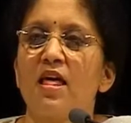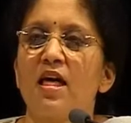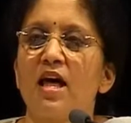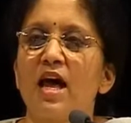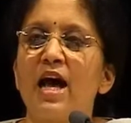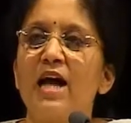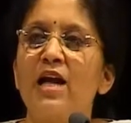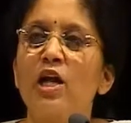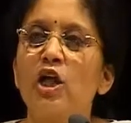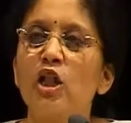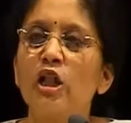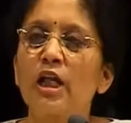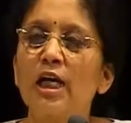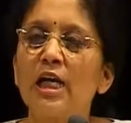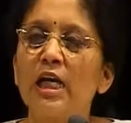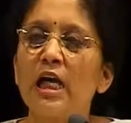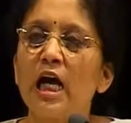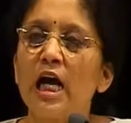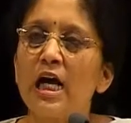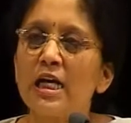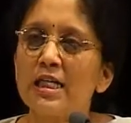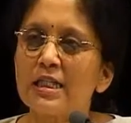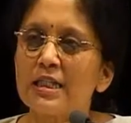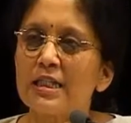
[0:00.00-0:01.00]
And on the
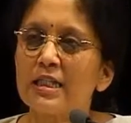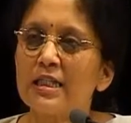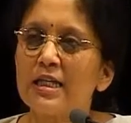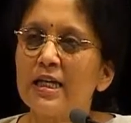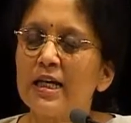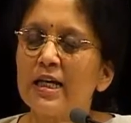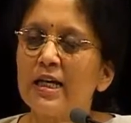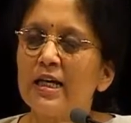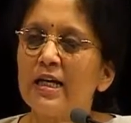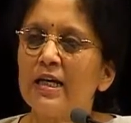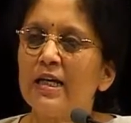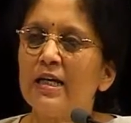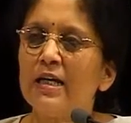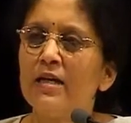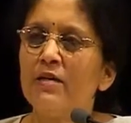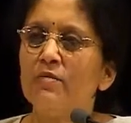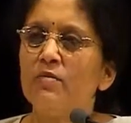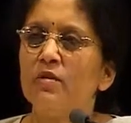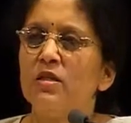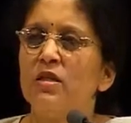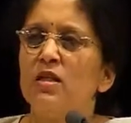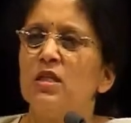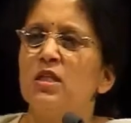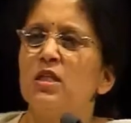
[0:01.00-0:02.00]
last day, he
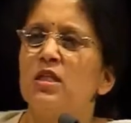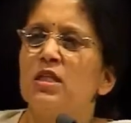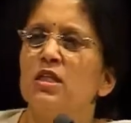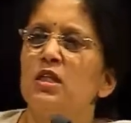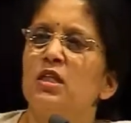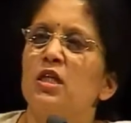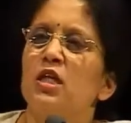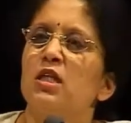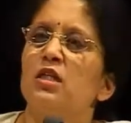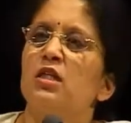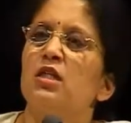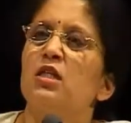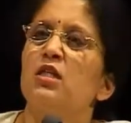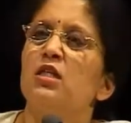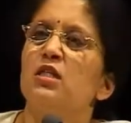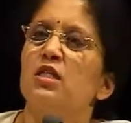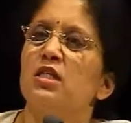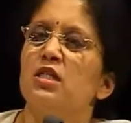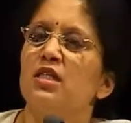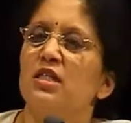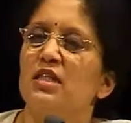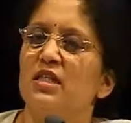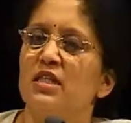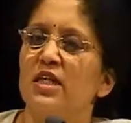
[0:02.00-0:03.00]
was in such a
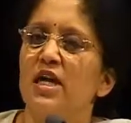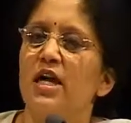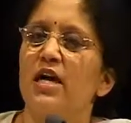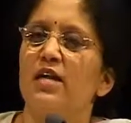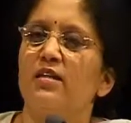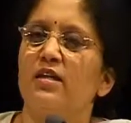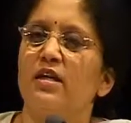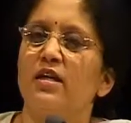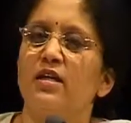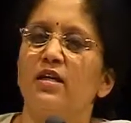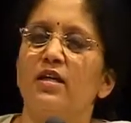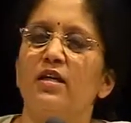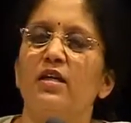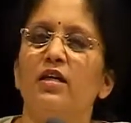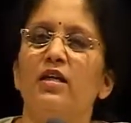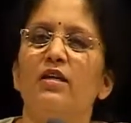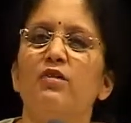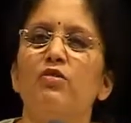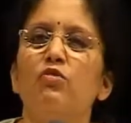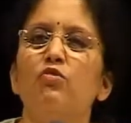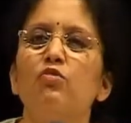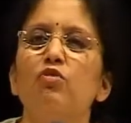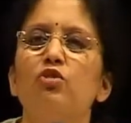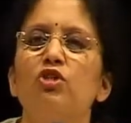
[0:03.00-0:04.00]
state that he
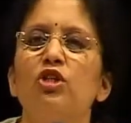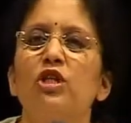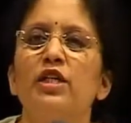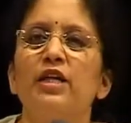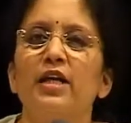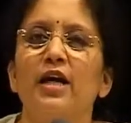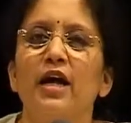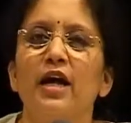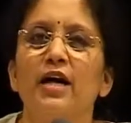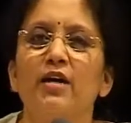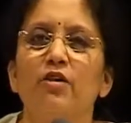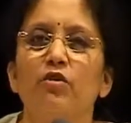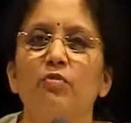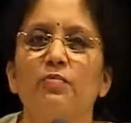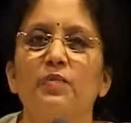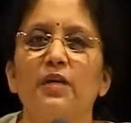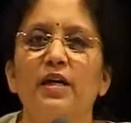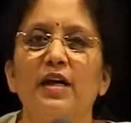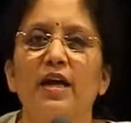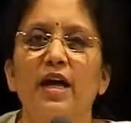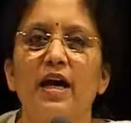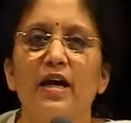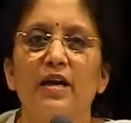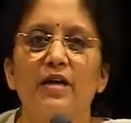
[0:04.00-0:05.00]
usually had to be
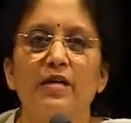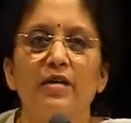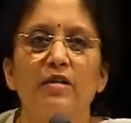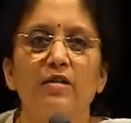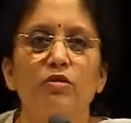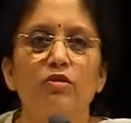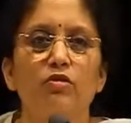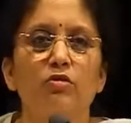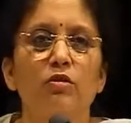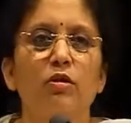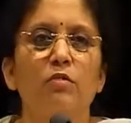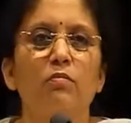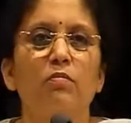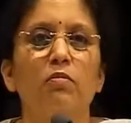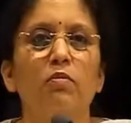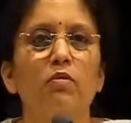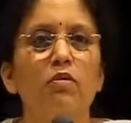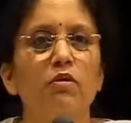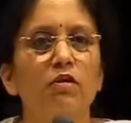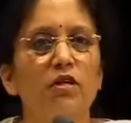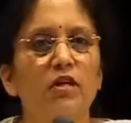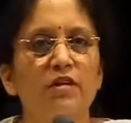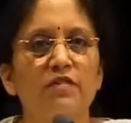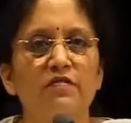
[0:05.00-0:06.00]
carried into the
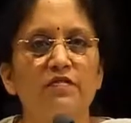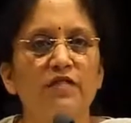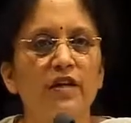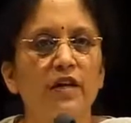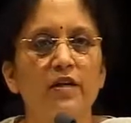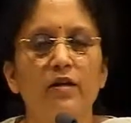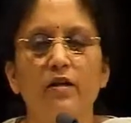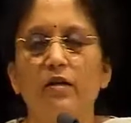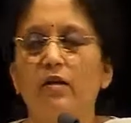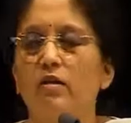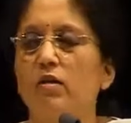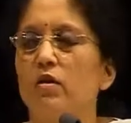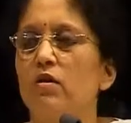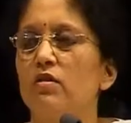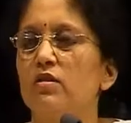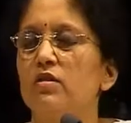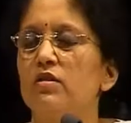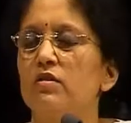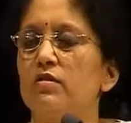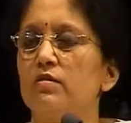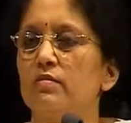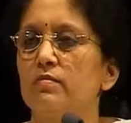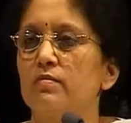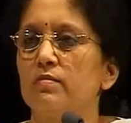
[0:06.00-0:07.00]
boat and ferried
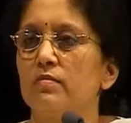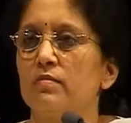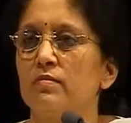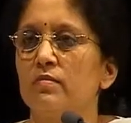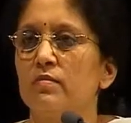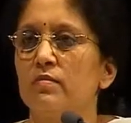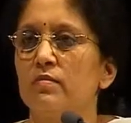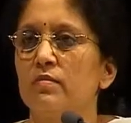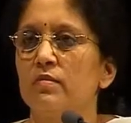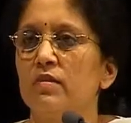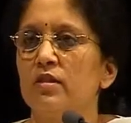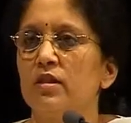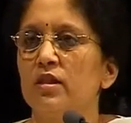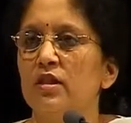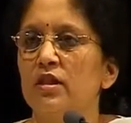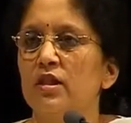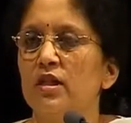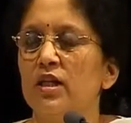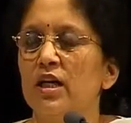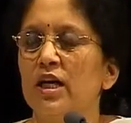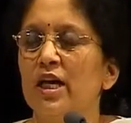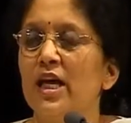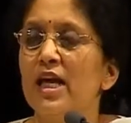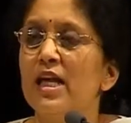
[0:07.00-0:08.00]
across.
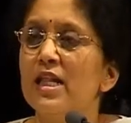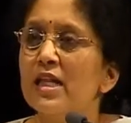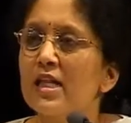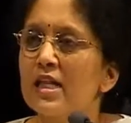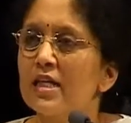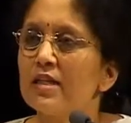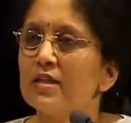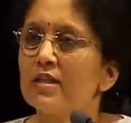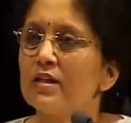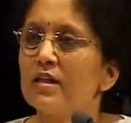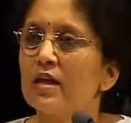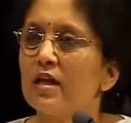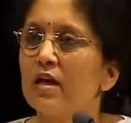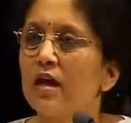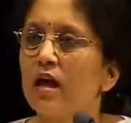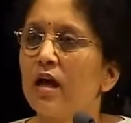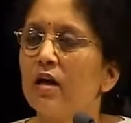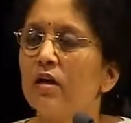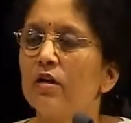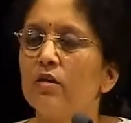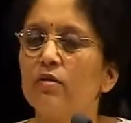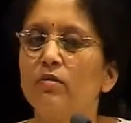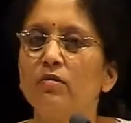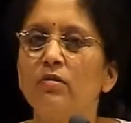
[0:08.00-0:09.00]
In this
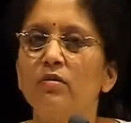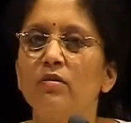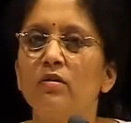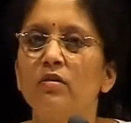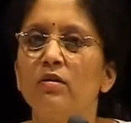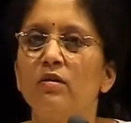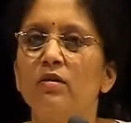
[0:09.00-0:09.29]
scenario,